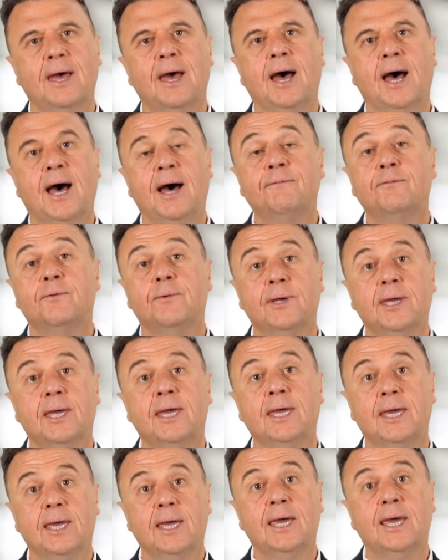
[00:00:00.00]
after
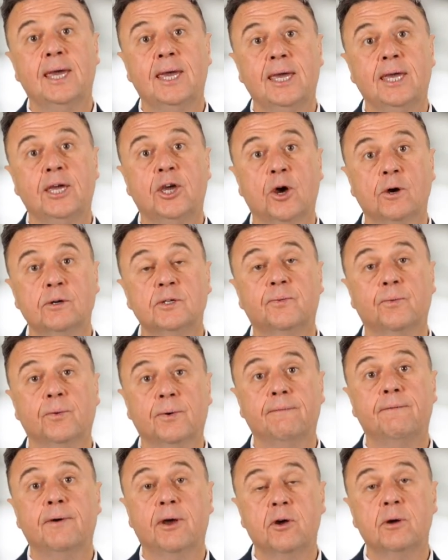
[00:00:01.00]
he goes for
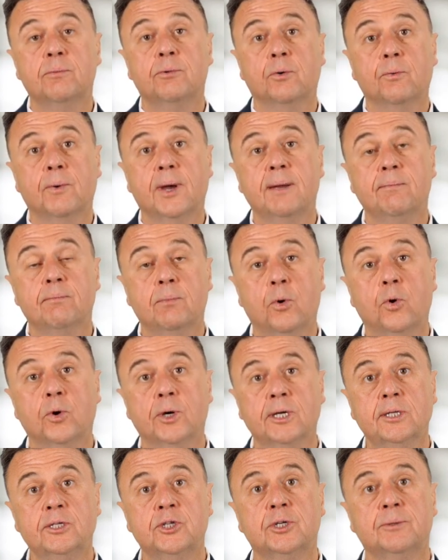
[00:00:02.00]
a variable rate
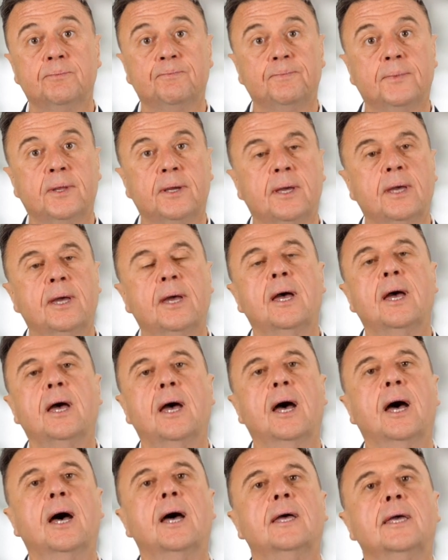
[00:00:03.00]
mortgage
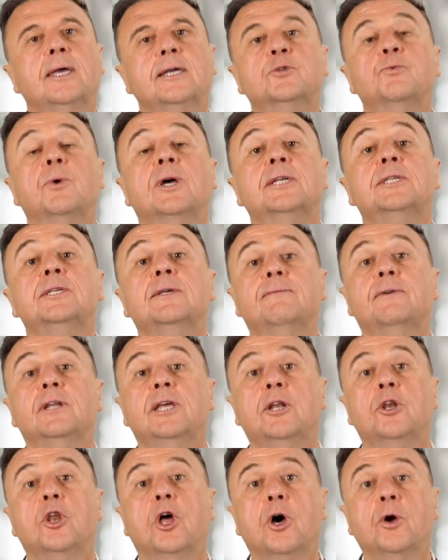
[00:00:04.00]
is relatively
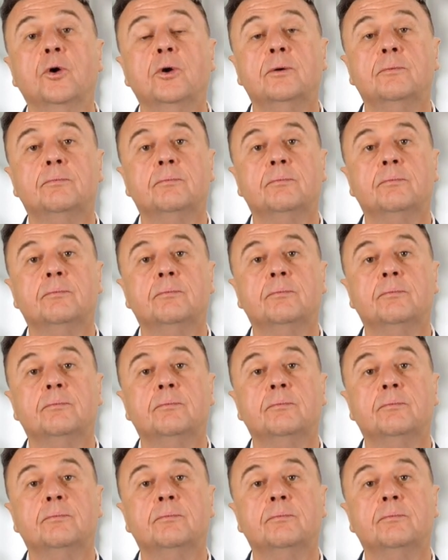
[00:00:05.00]
low.